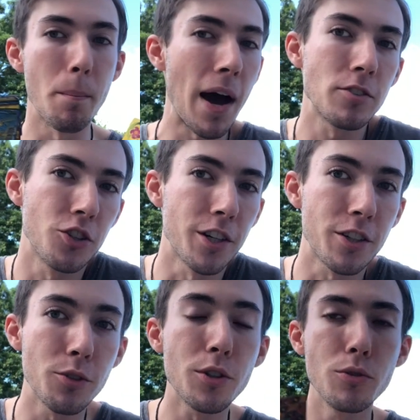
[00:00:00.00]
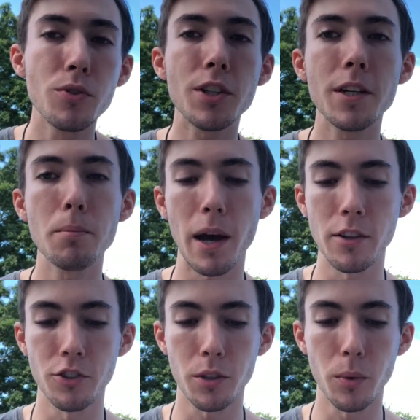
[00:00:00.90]
magic. You can use it in
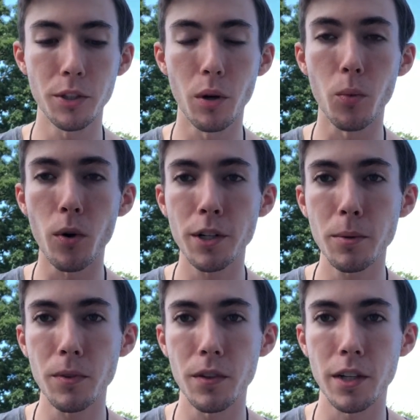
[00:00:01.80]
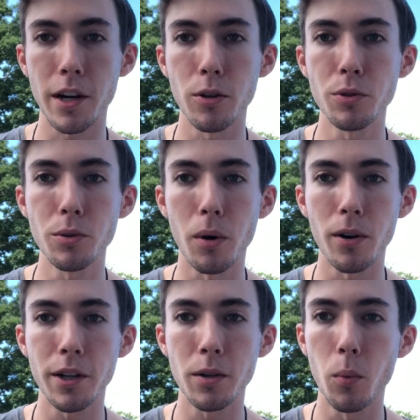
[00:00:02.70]
magic. When you are working with the tarot, you
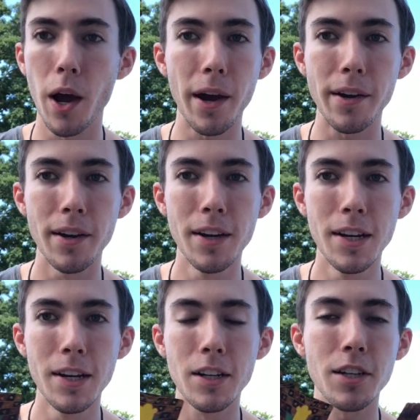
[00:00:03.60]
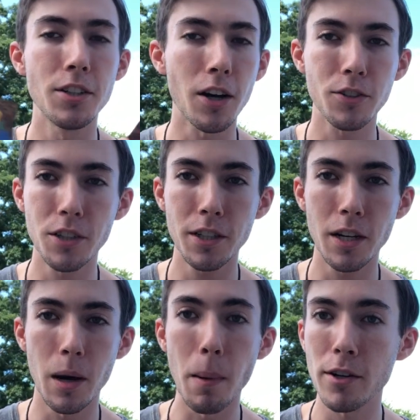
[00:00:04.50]
are in a way conducting
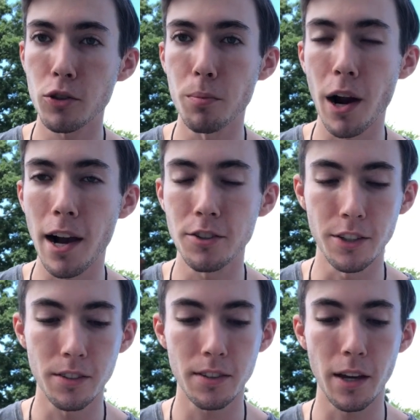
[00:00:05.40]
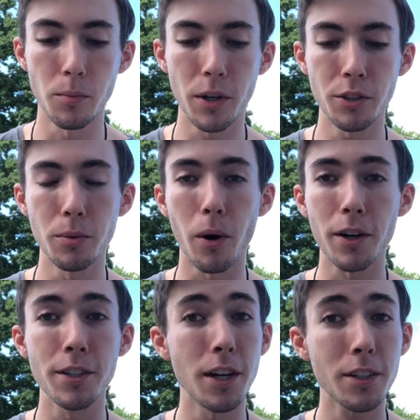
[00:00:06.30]
a magical practice, and when you are
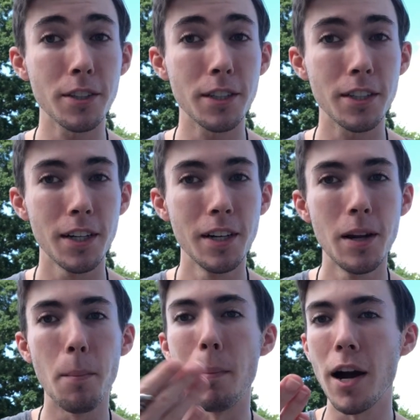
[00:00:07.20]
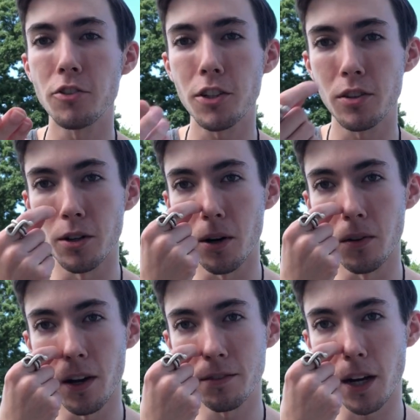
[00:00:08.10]
conducting magic, there are a
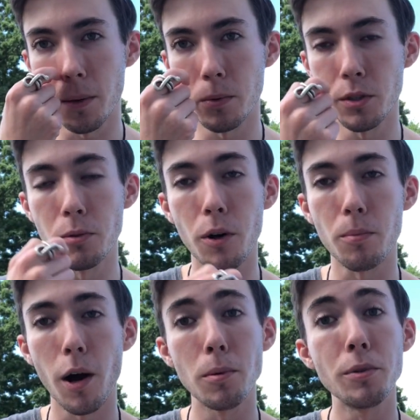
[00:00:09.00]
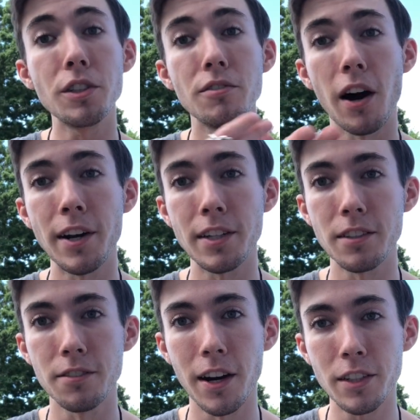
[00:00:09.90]
lot of times when you are probably divining
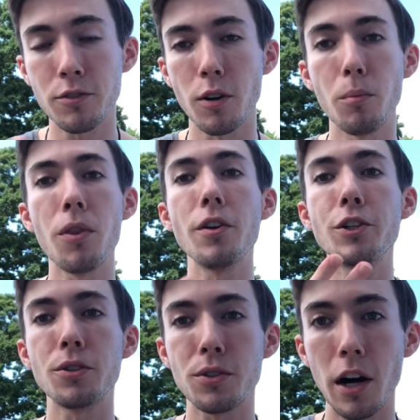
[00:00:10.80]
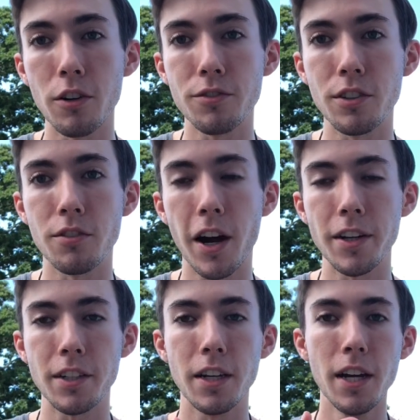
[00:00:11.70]
from within yourself,
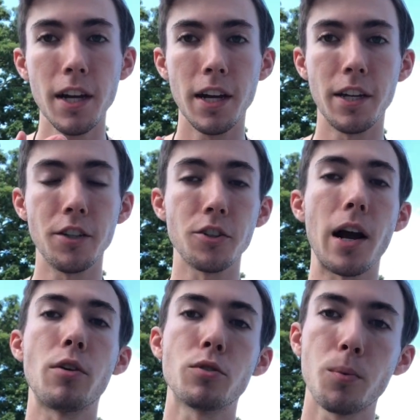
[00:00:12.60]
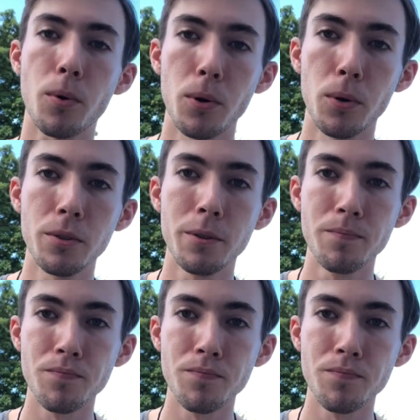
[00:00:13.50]
divining in your outer world.